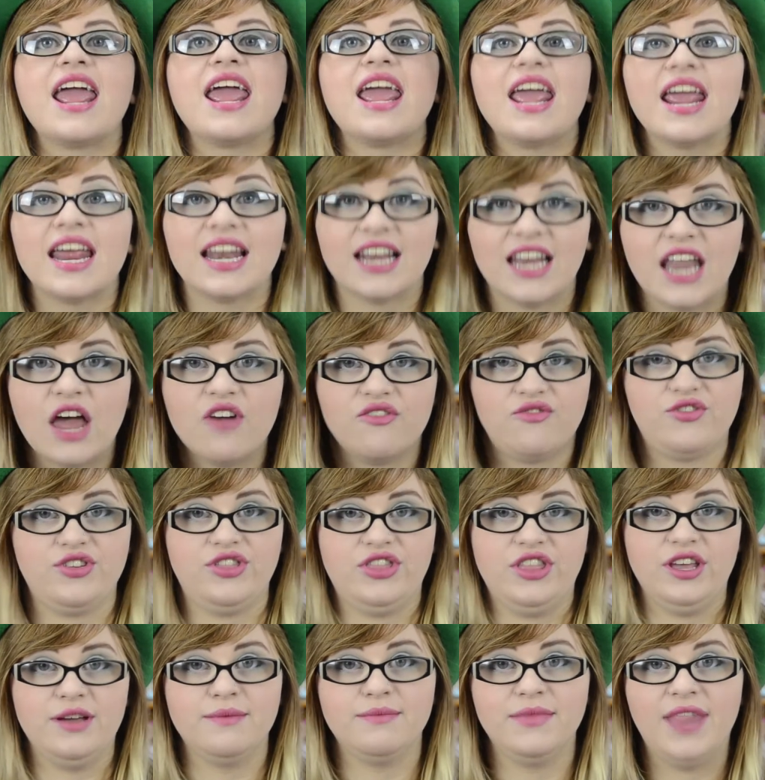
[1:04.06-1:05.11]
in love with
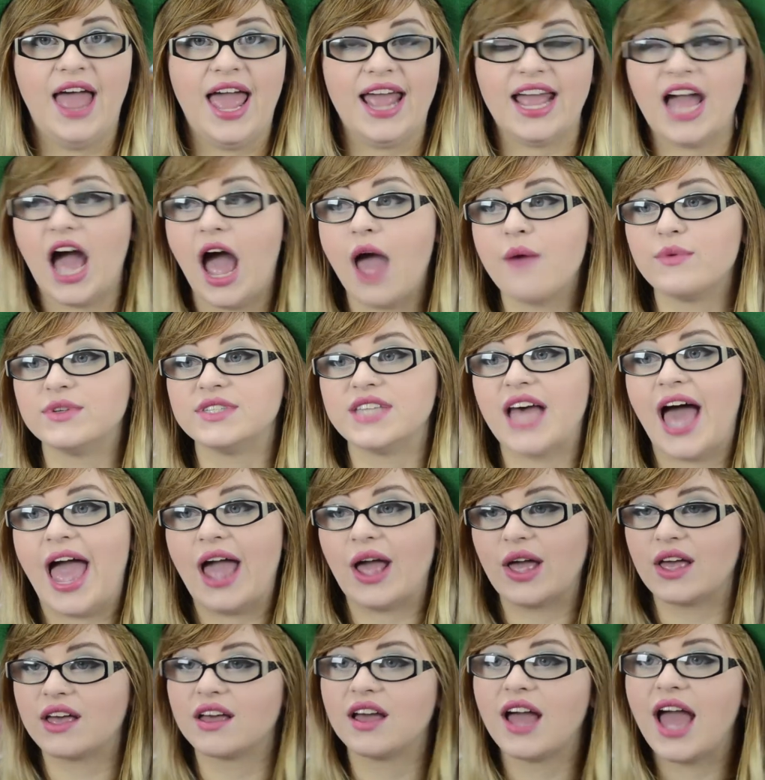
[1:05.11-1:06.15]
them. Like, I was like,
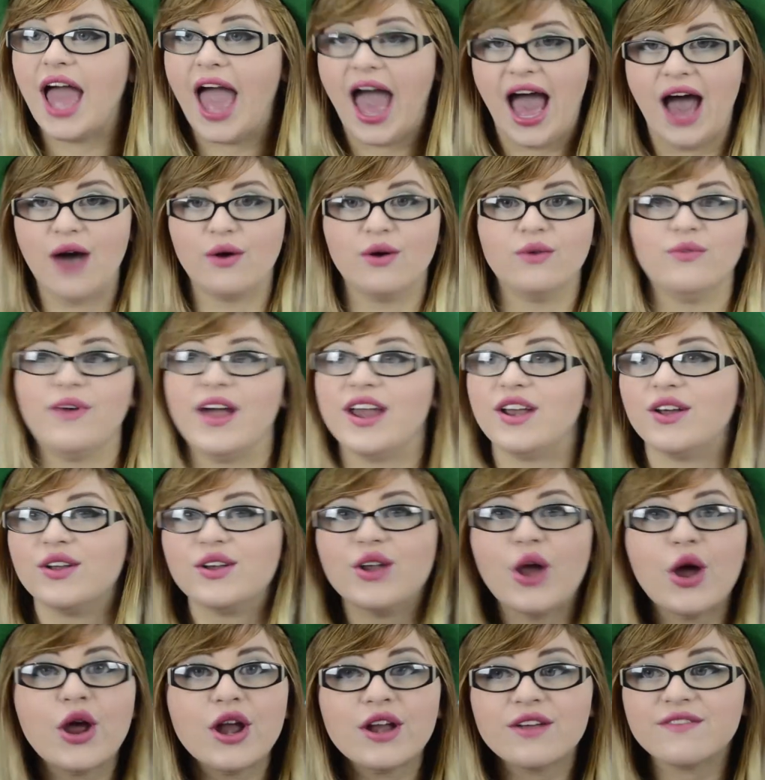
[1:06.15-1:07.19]
how have I not
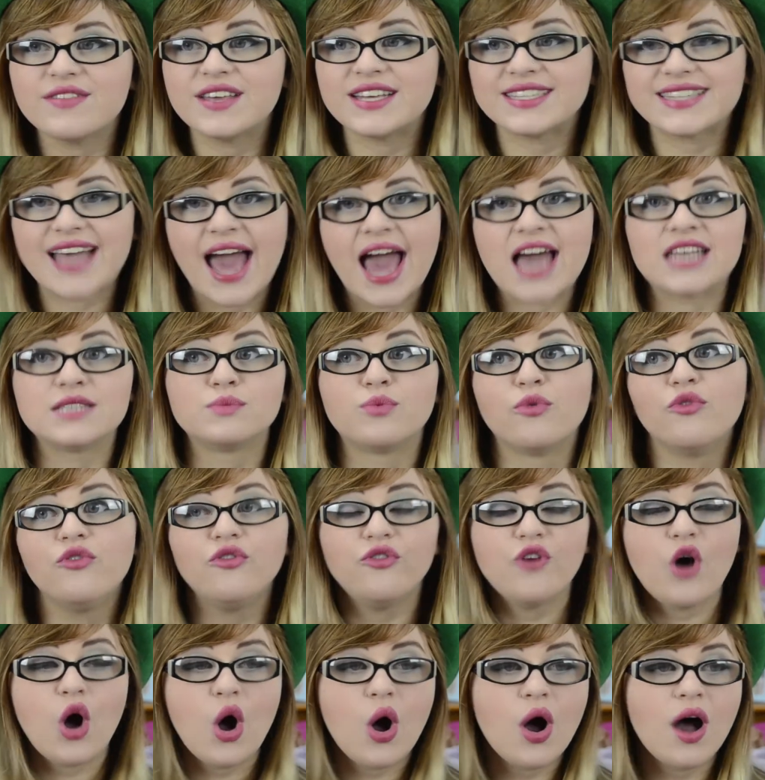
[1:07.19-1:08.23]
known of these guys
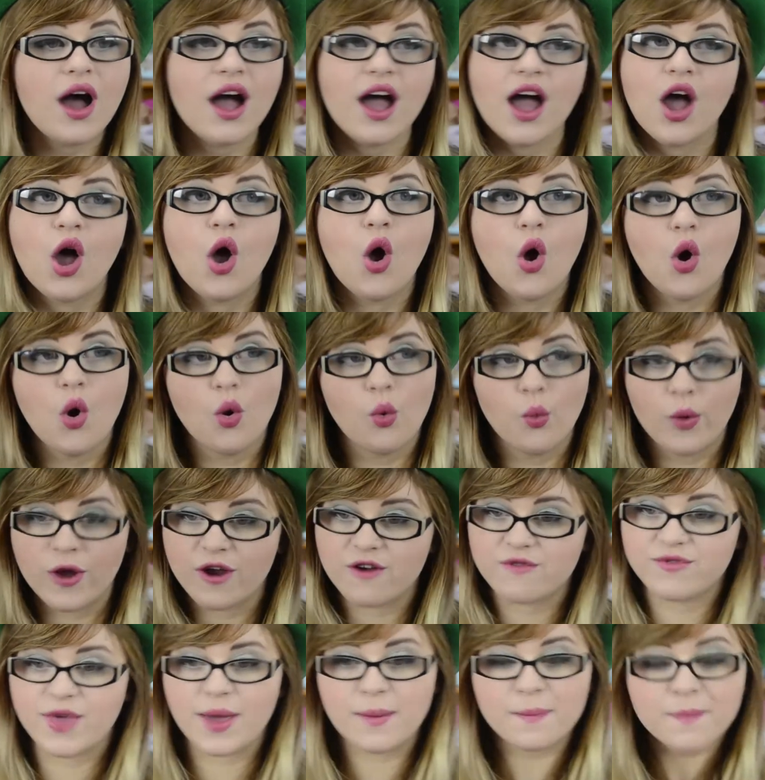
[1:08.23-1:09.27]
before? Where
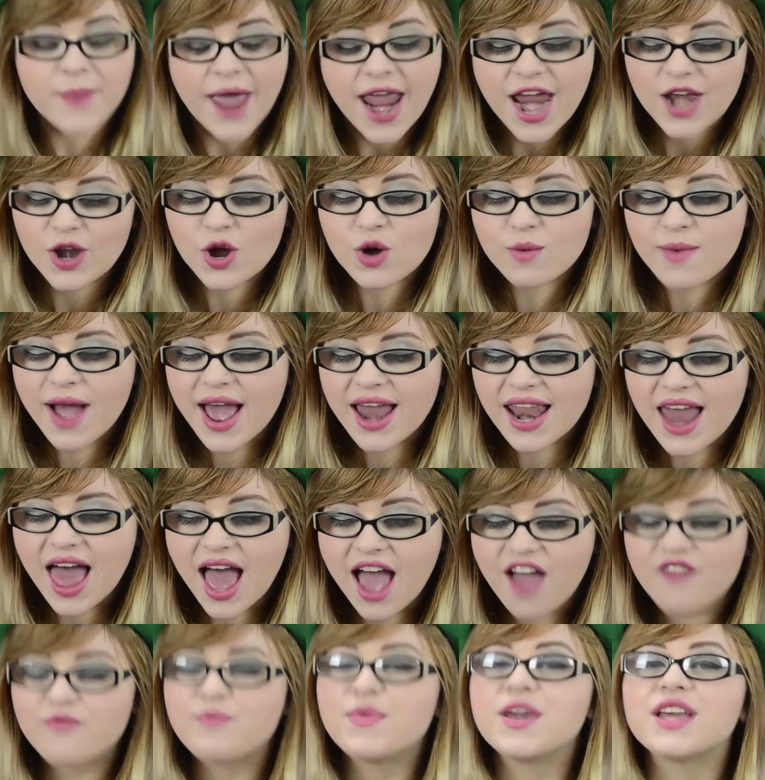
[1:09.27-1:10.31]
have they been all my
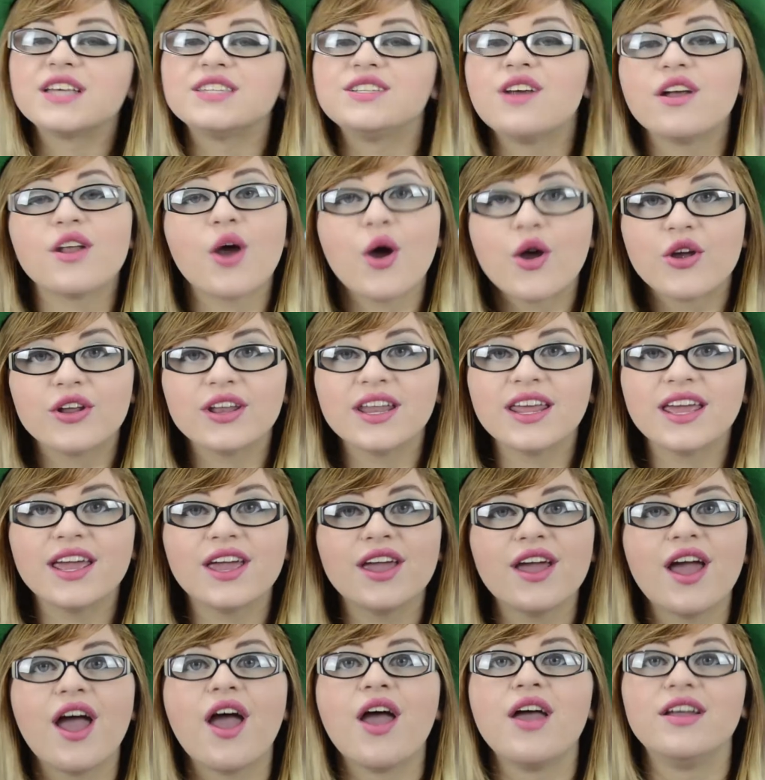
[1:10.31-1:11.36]
life? Because not
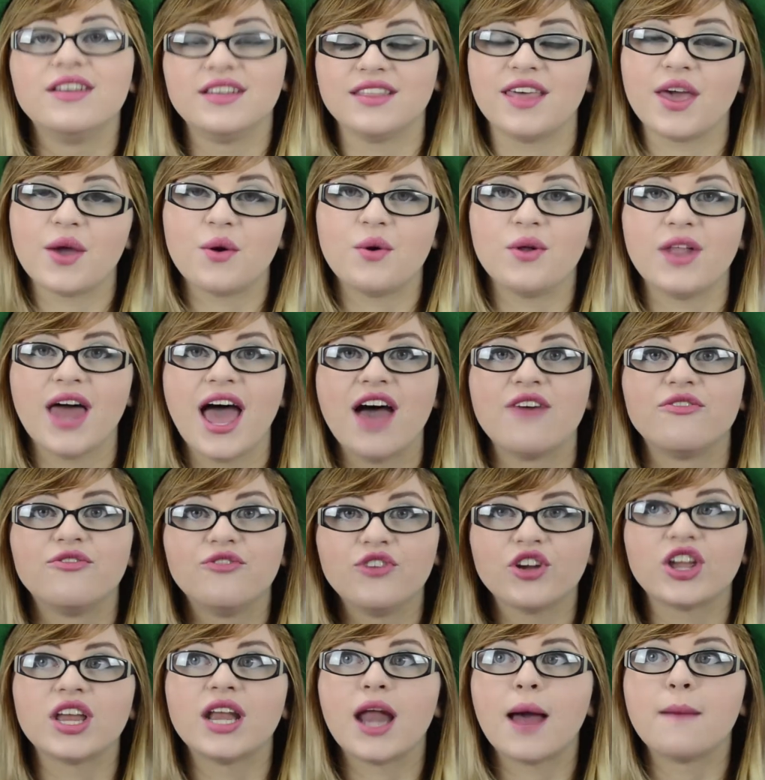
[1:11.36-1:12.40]
only did they all have
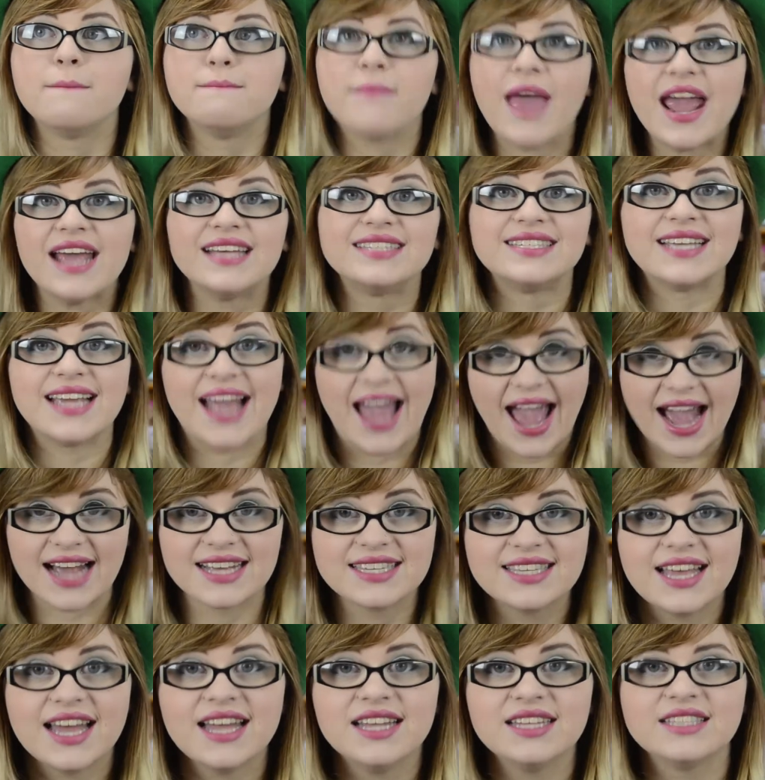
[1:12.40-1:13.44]
freaking amazing
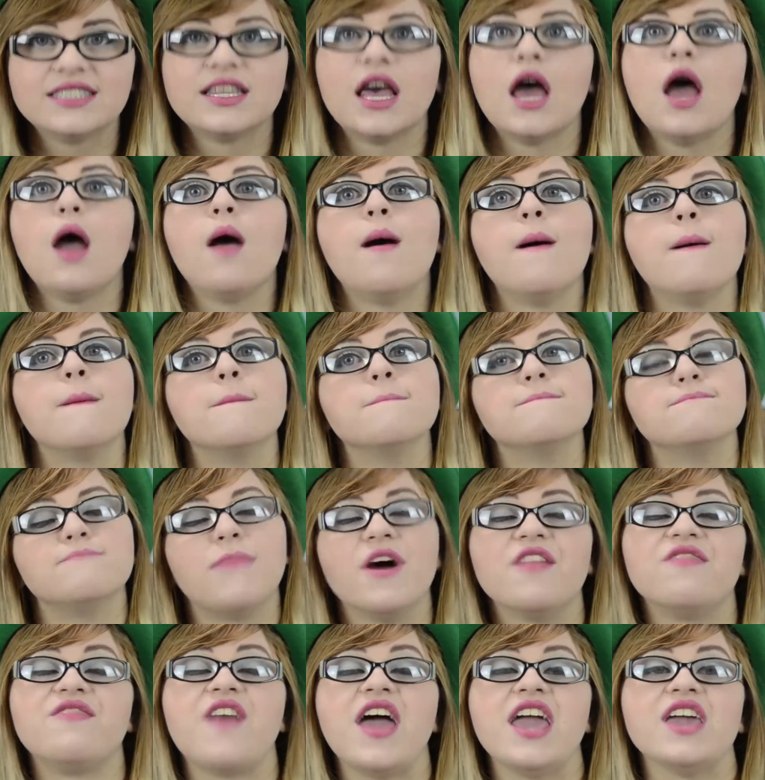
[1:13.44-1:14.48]
accents,
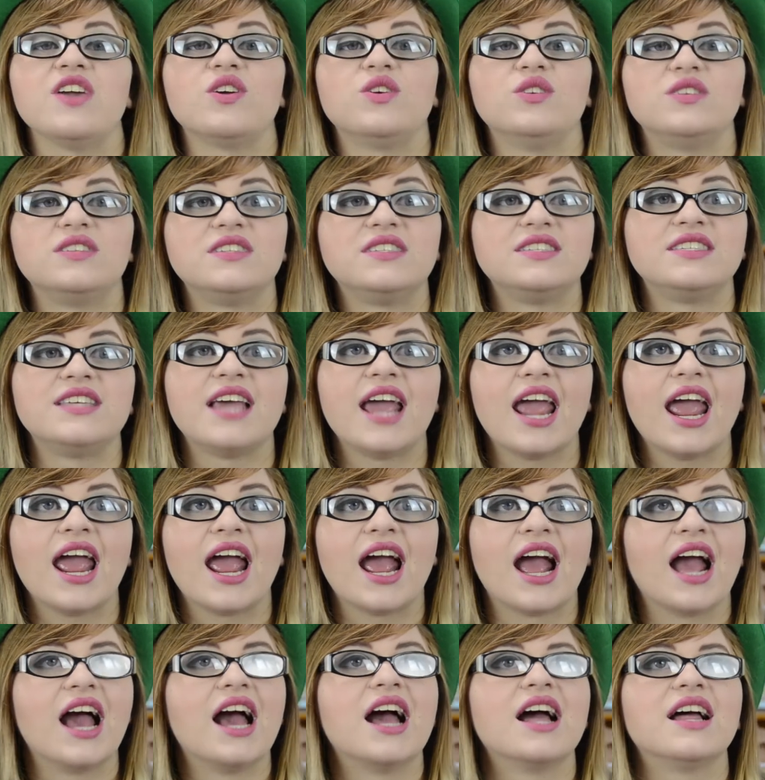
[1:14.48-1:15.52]
but they could
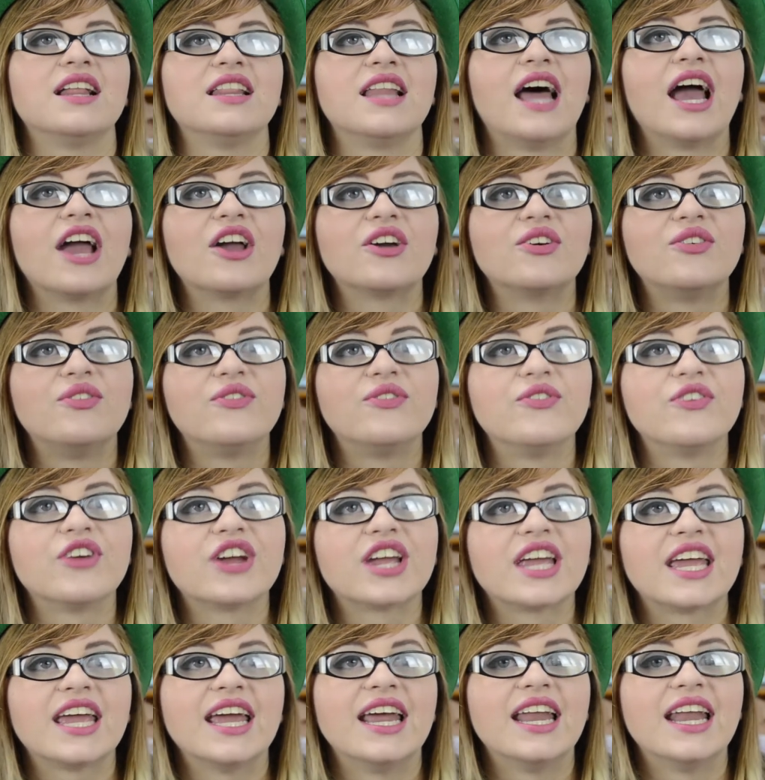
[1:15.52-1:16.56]
sing like
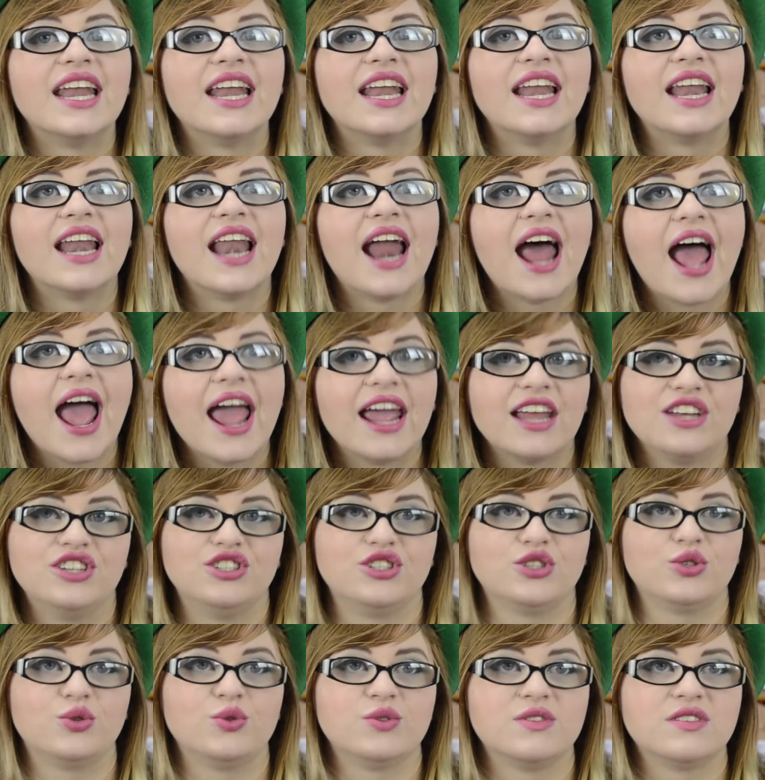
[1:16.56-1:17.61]
freaking
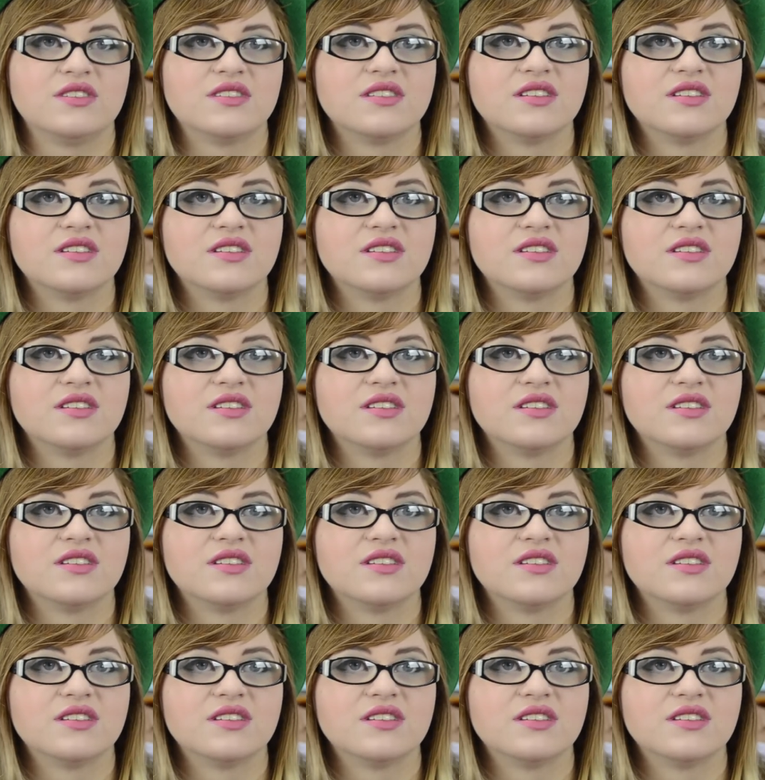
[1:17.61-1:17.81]
angels.